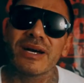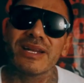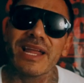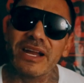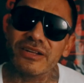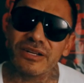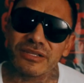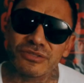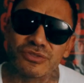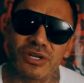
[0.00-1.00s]
A lot
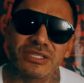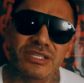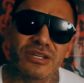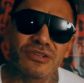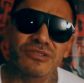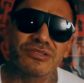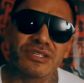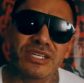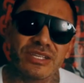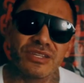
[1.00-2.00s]
of drug dealers
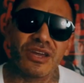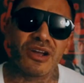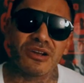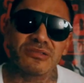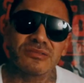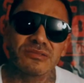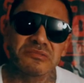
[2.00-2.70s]
in there